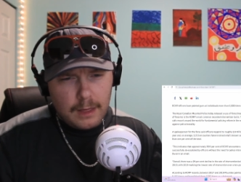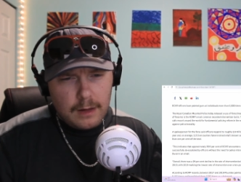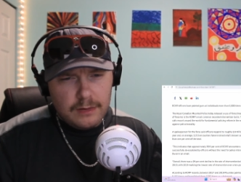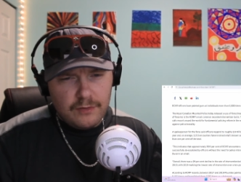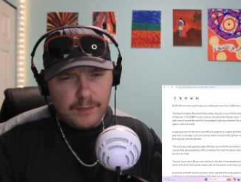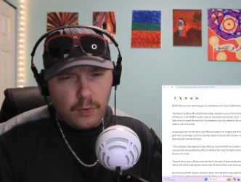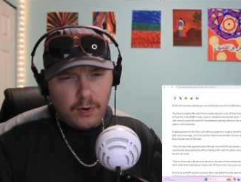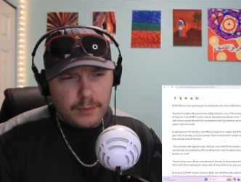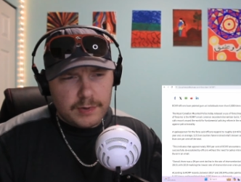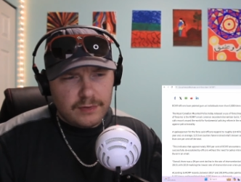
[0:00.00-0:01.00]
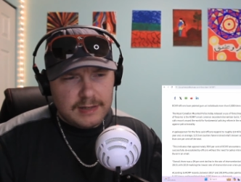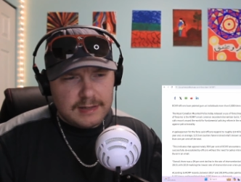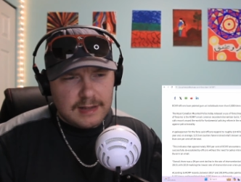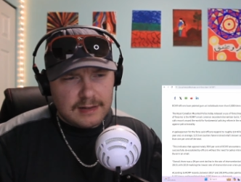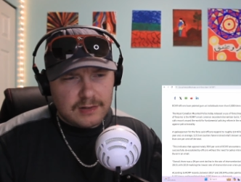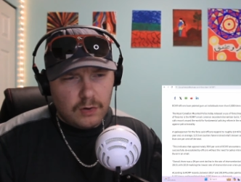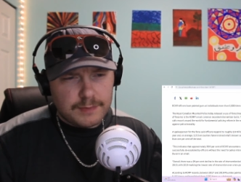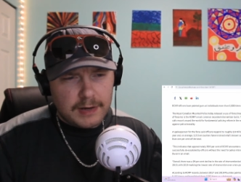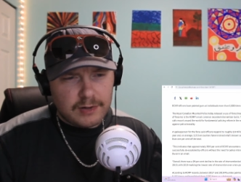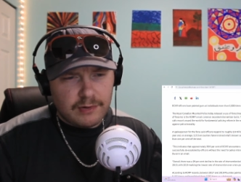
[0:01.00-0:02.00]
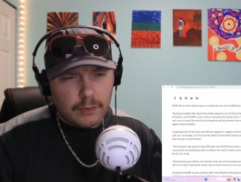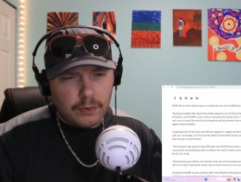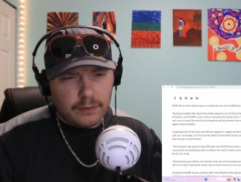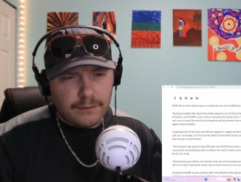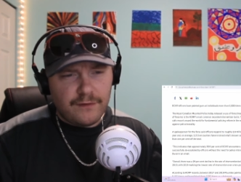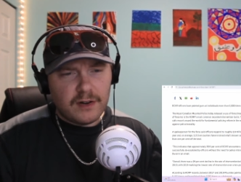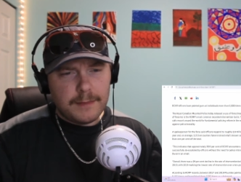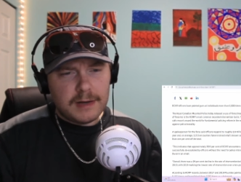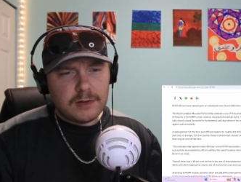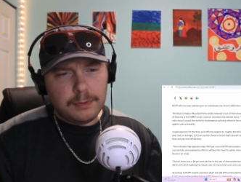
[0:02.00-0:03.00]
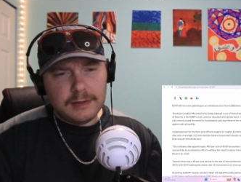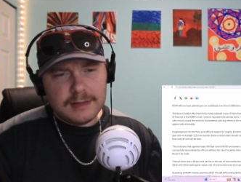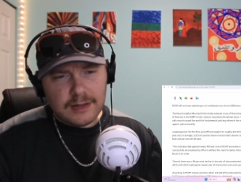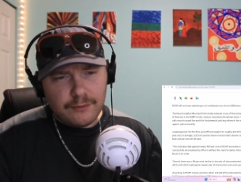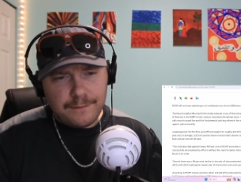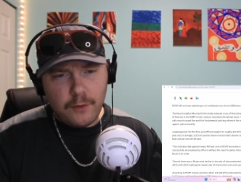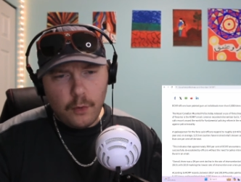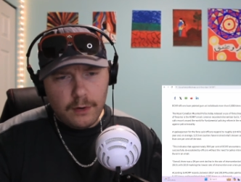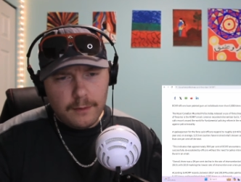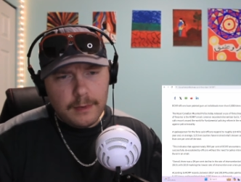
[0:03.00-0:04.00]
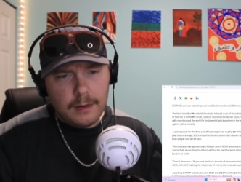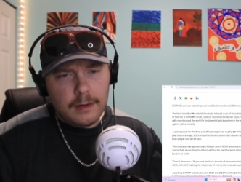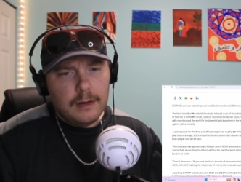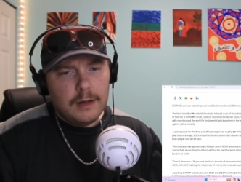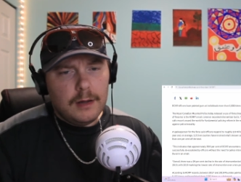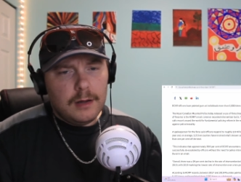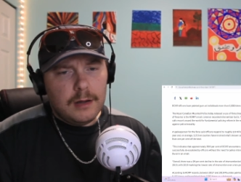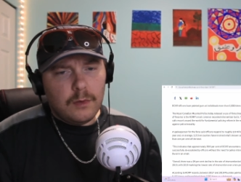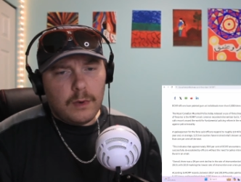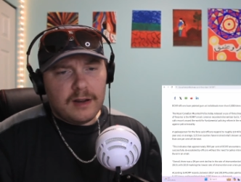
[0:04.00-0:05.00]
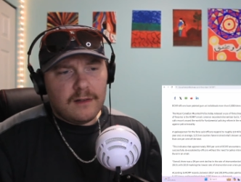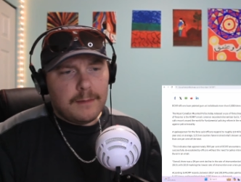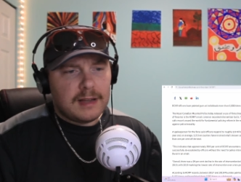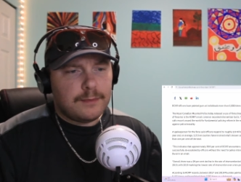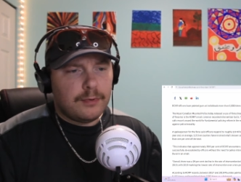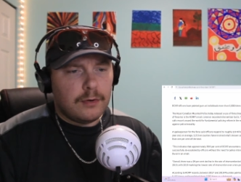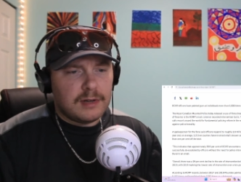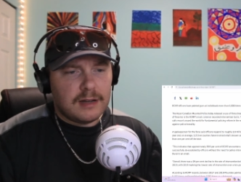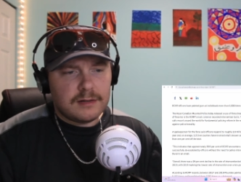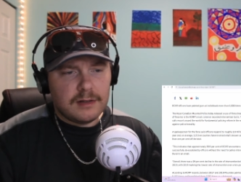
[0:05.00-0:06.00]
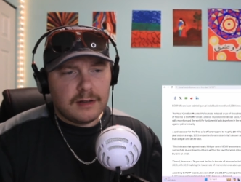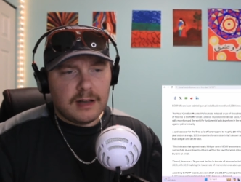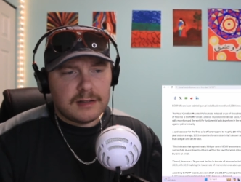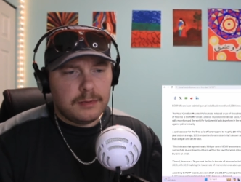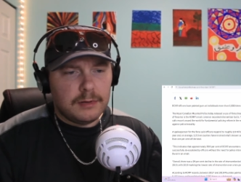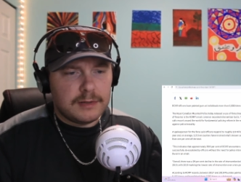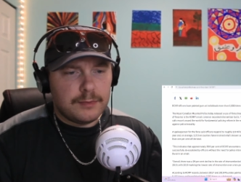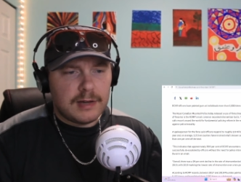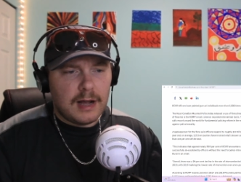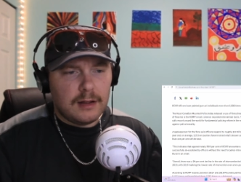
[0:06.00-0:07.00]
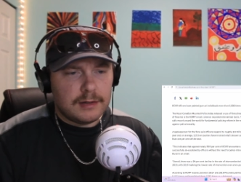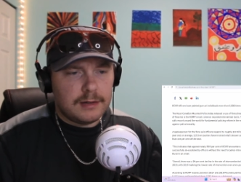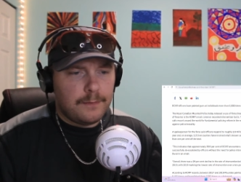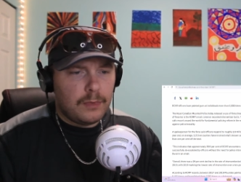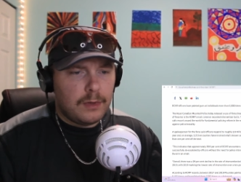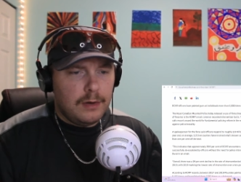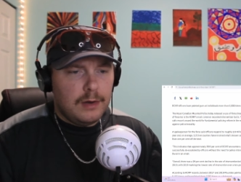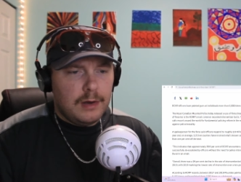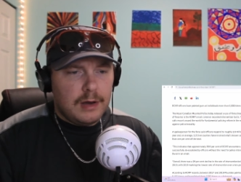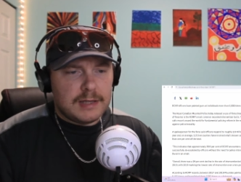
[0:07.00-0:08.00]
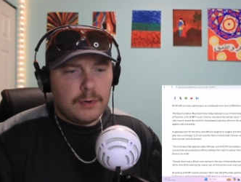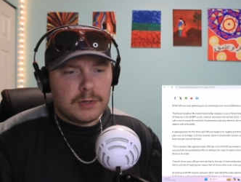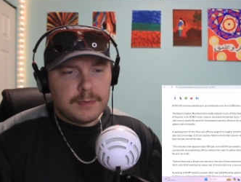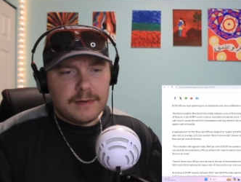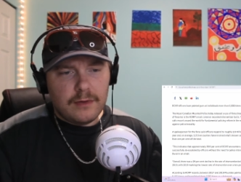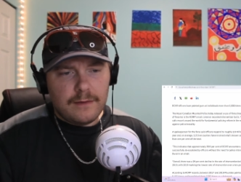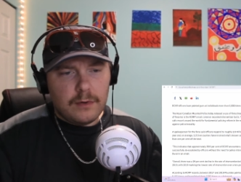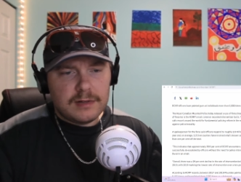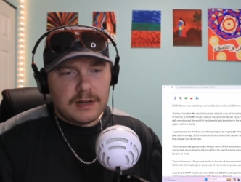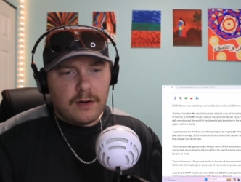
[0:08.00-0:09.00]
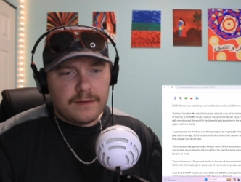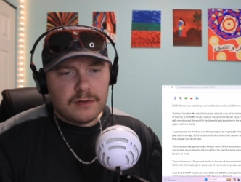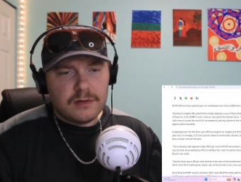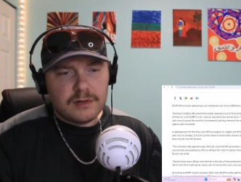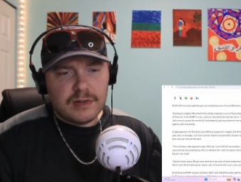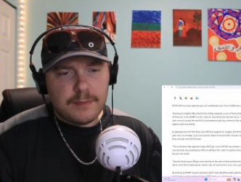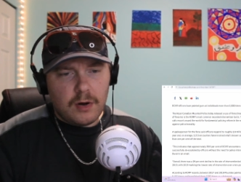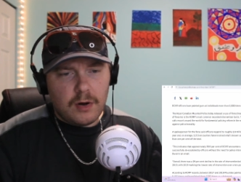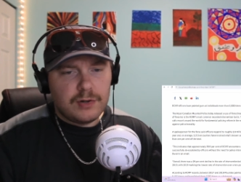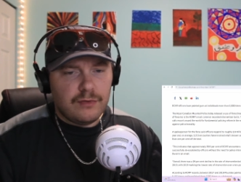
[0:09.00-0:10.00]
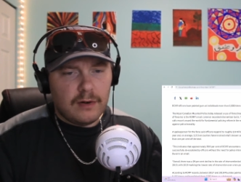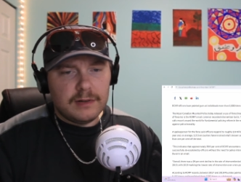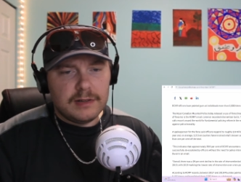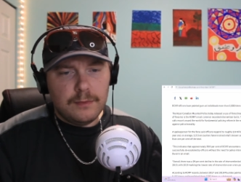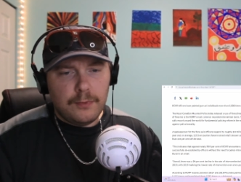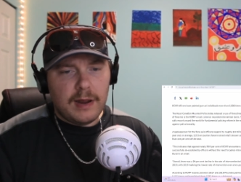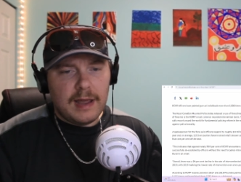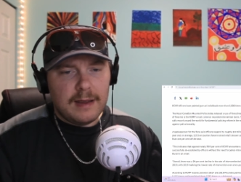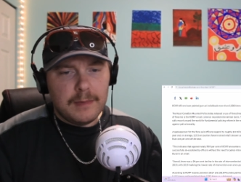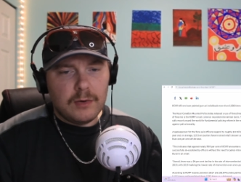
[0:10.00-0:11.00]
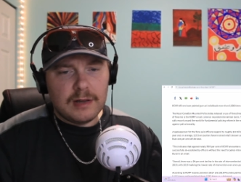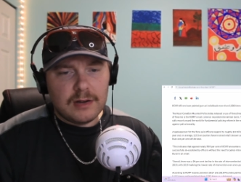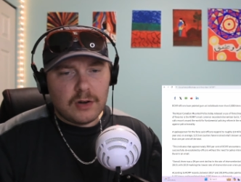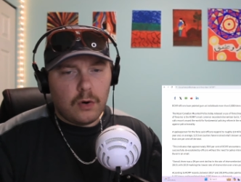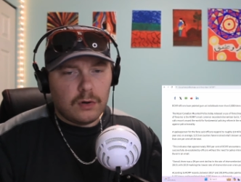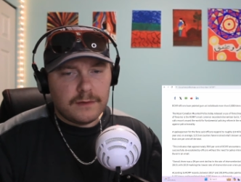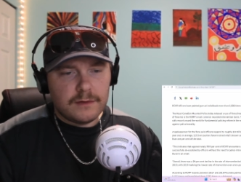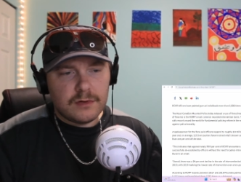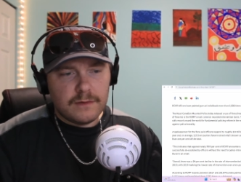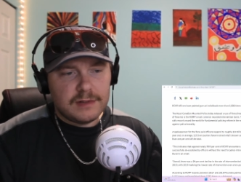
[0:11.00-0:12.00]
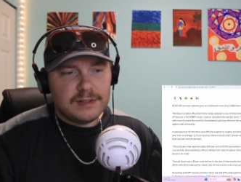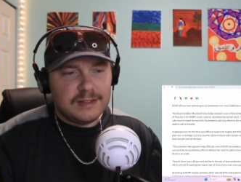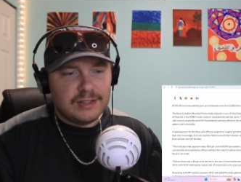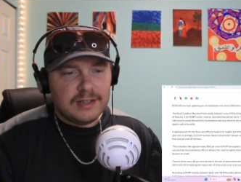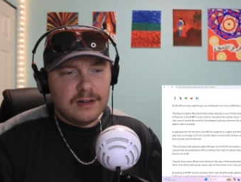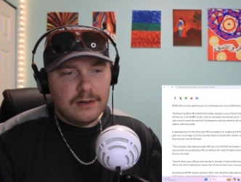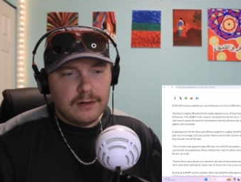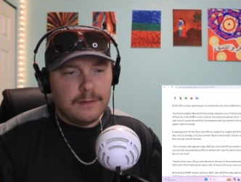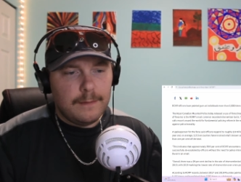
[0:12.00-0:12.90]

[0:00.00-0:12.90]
The report was released as calls mount around the world for fundamental policing reform in the wake of mass protests against police brutality. A spokesman for the force said officers respond to roughly 2.8 million calls for service each year,